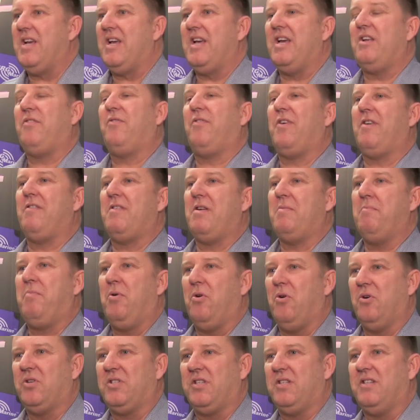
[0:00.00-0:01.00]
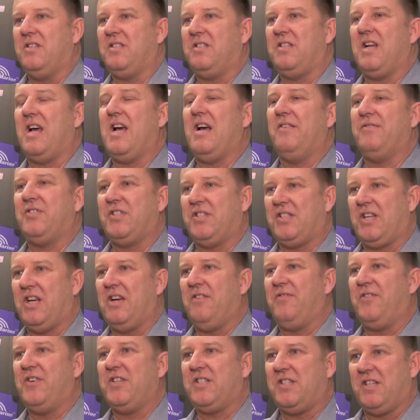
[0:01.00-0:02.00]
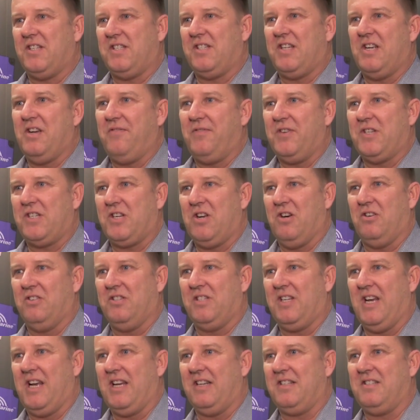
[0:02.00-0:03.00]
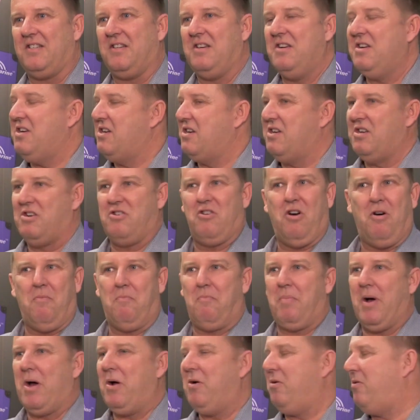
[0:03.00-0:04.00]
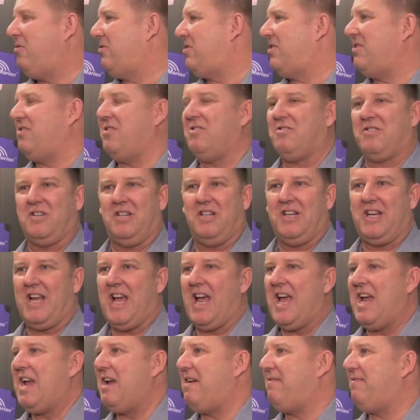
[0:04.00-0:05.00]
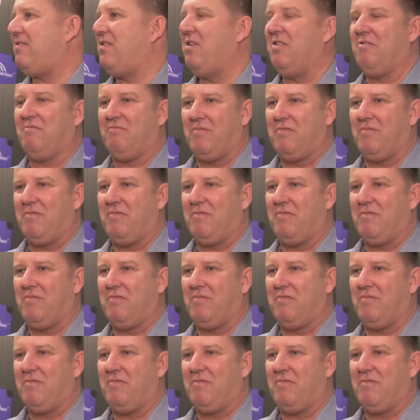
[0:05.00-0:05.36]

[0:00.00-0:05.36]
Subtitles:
It's very important to have surface-to-surface contact. Not bowed, not concave, not